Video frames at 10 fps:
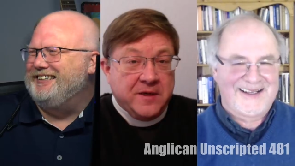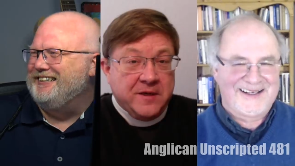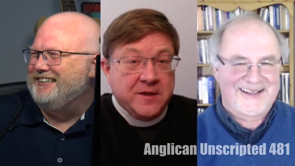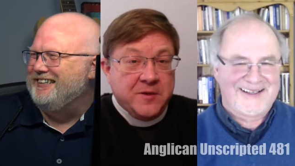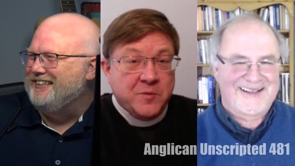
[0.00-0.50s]

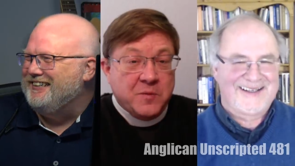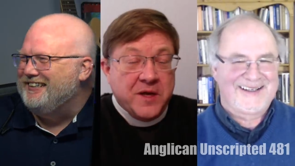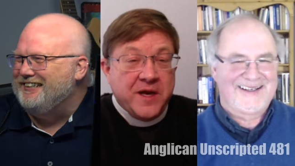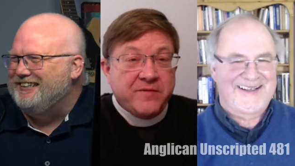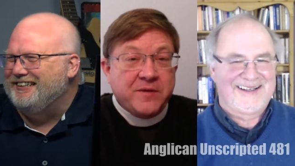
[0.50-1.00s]

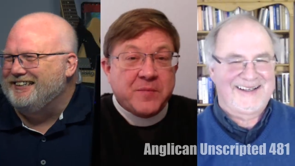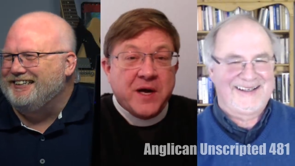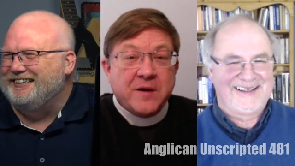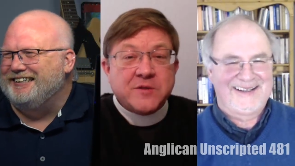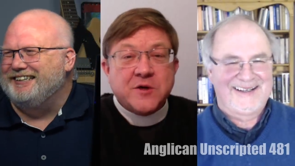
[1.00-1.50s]
Speaker 1: but Evan, but
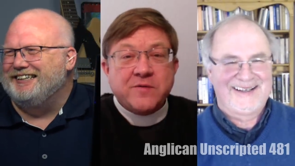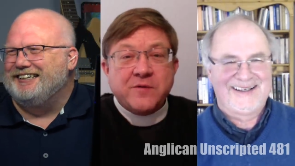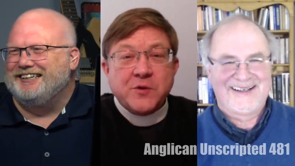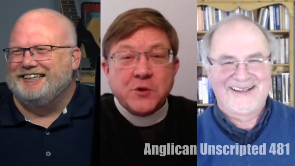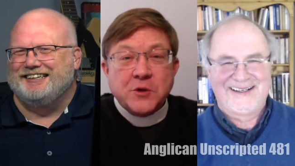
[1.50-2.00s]
I was
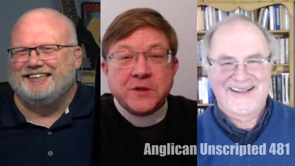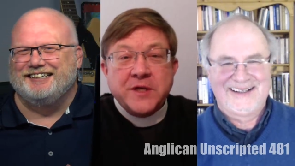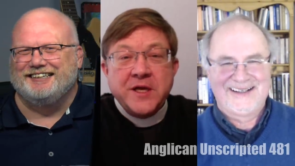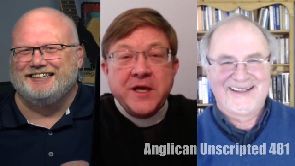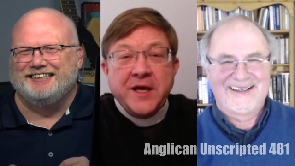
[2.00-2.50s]
overruled
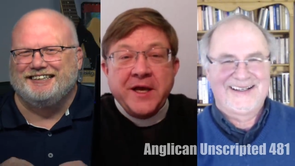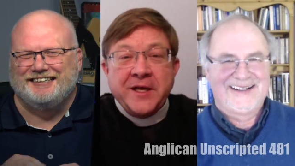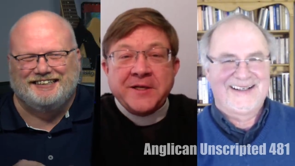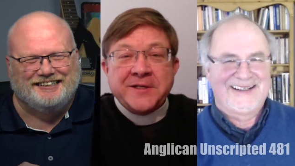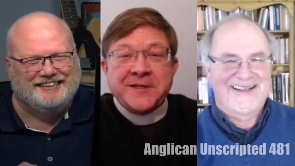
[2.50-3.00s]

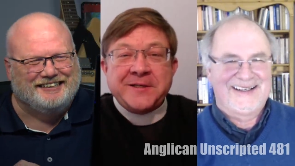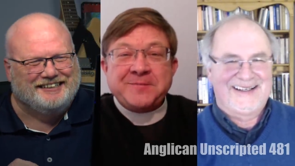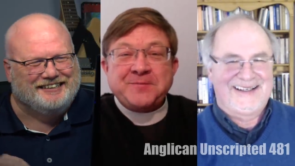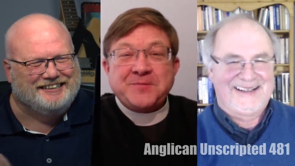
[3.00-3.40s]
and uh,